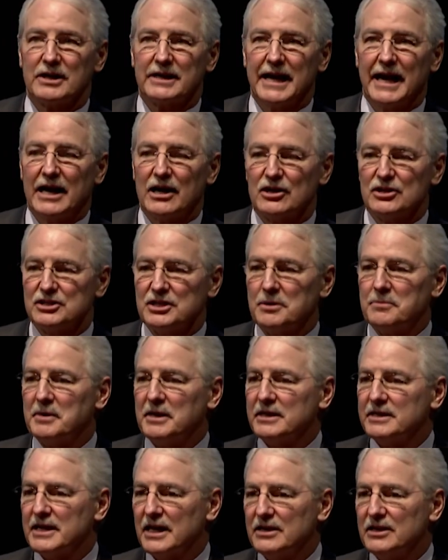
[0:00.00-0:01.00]
Cares and
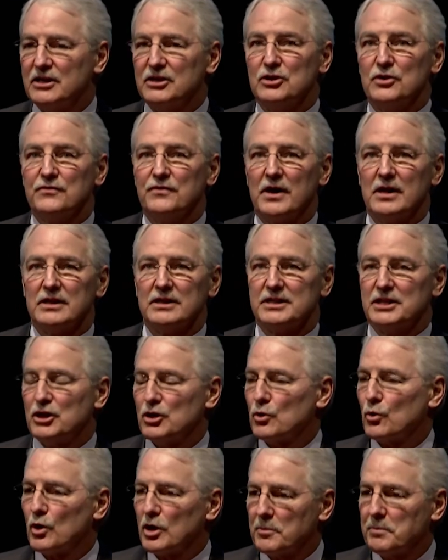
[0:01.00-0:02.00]
intended to do volunteer
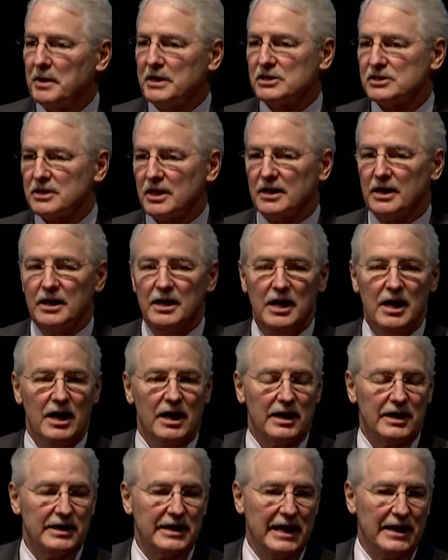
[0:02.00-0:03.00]
work based on
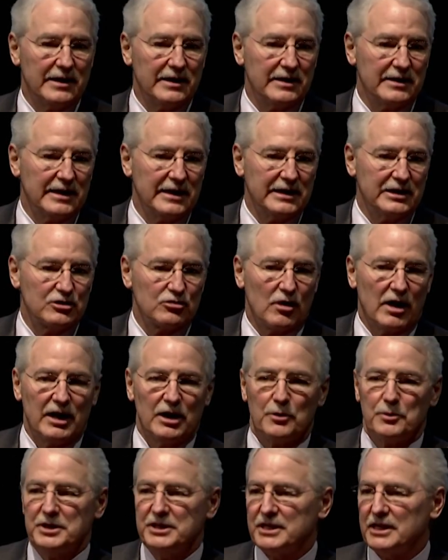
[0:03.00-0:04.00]
a
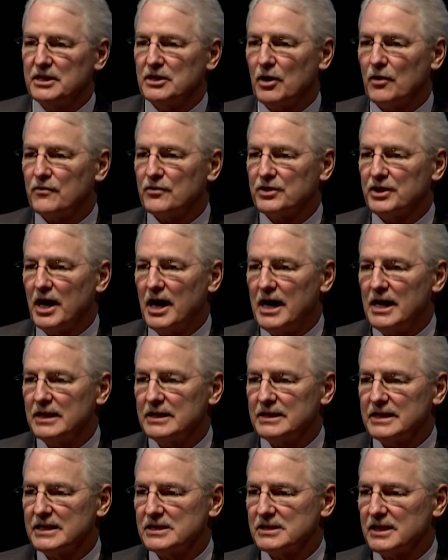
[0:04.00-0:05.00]
trial we did over the
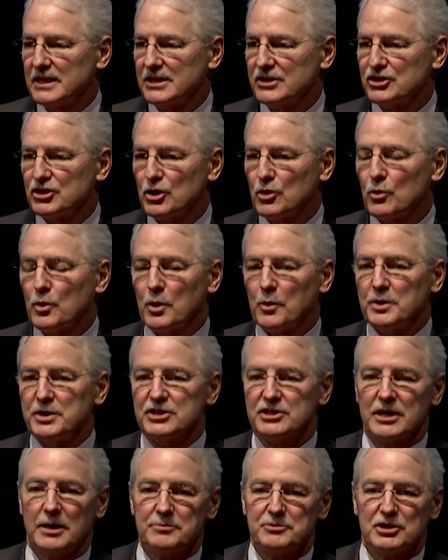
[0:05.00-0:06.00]
holidays last year where we
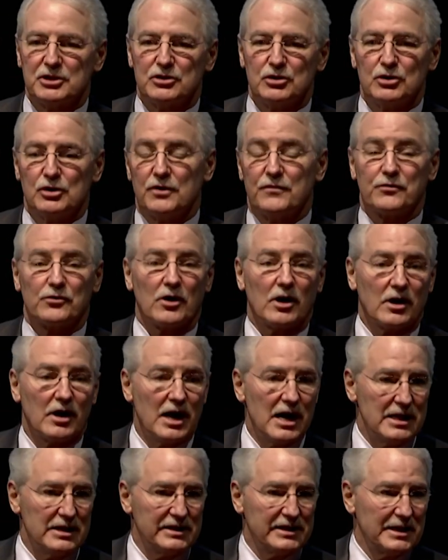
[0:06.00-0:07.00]
substituted for our
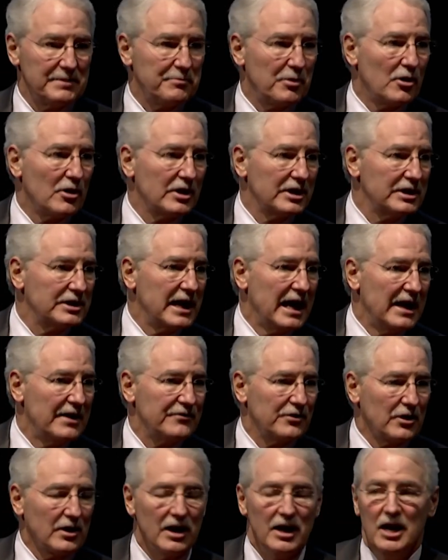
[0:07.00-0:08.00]
holiday party to have
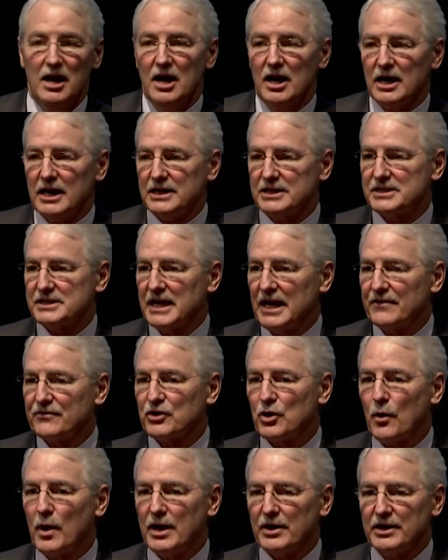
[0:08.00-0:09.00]
our staff
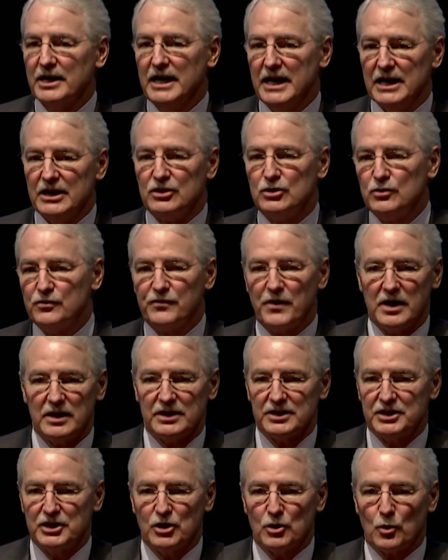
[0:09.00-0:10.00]
go out and do
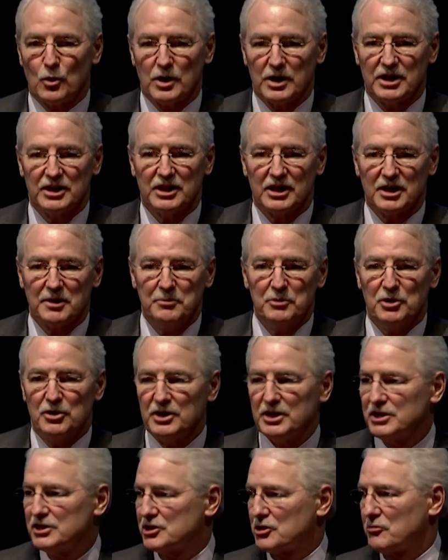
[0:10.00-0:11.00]
volunteer work in the
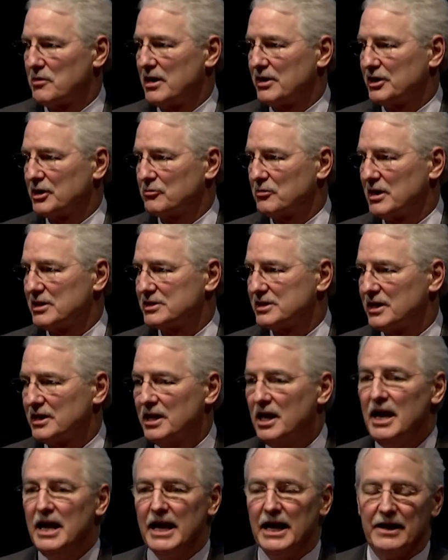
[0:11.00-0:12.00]
communities surrounding Reston
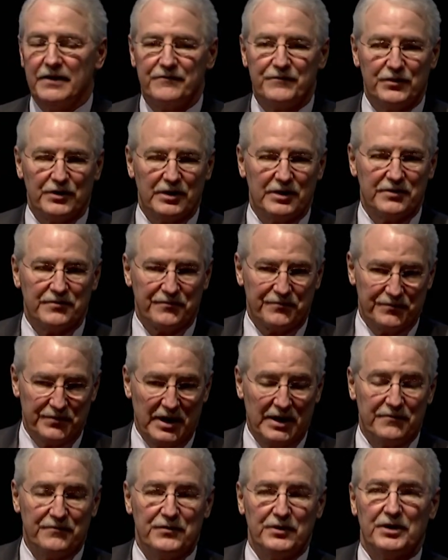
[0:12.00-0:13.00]
and
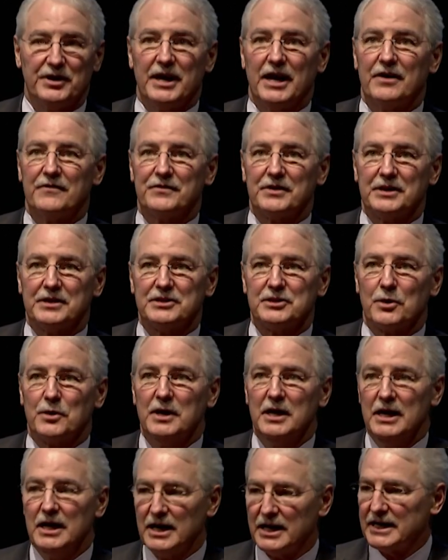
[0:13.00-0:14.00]
Philadelphia. So
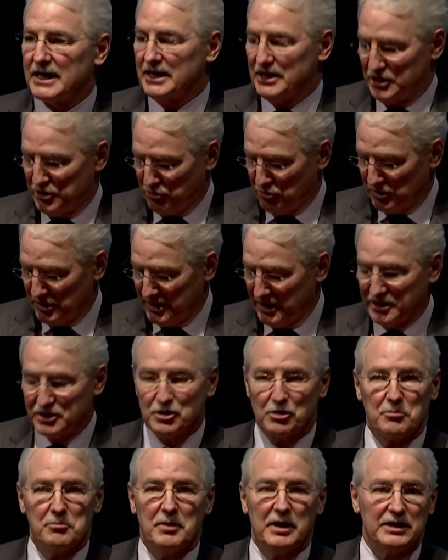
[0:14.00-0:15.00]
again, it's really a
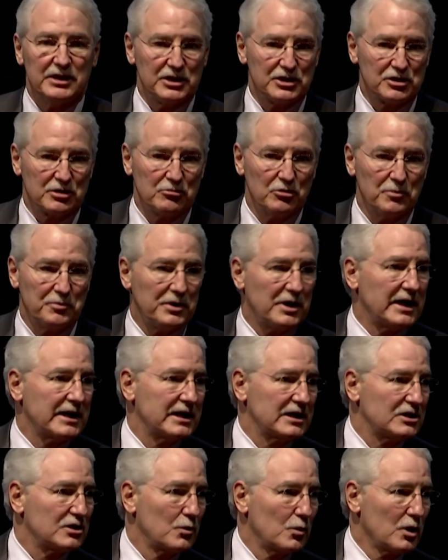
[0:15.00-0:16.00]
tremendous group that I
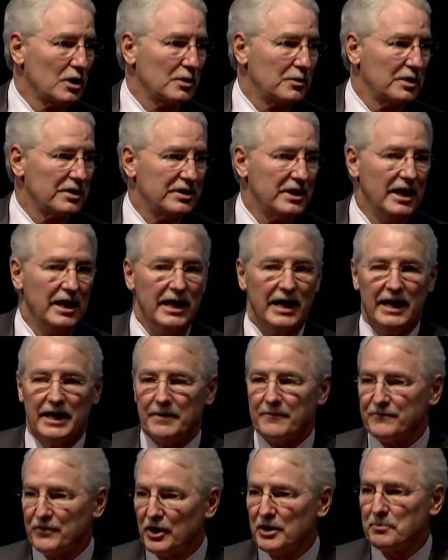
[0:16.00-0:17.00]
get to work with, and
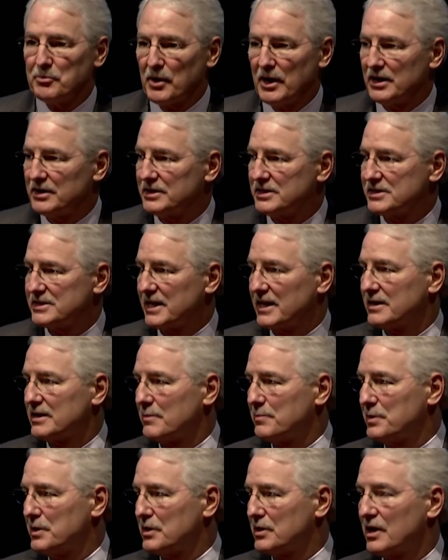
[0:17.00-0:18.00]
I'm very proud to stand
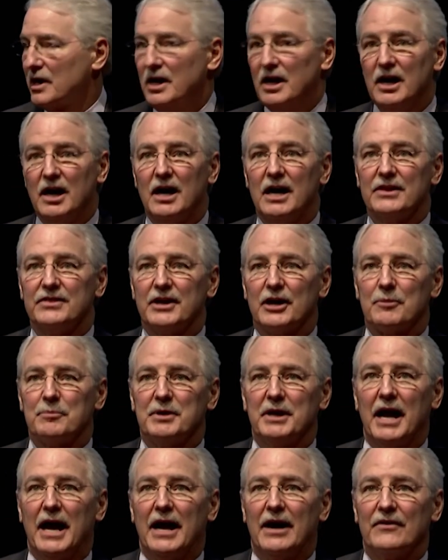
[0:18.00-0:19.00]
up here on their
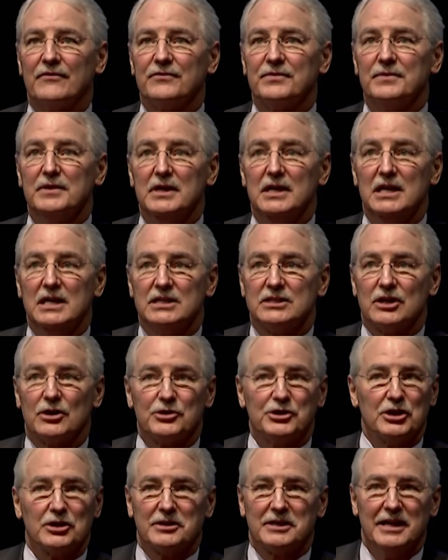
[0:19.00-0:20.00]
behalf. So
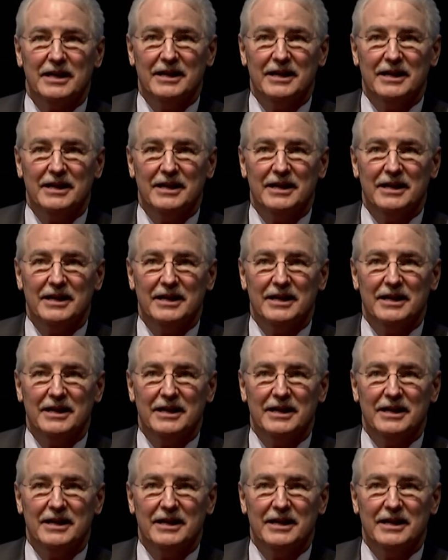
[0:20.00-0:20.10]
you're...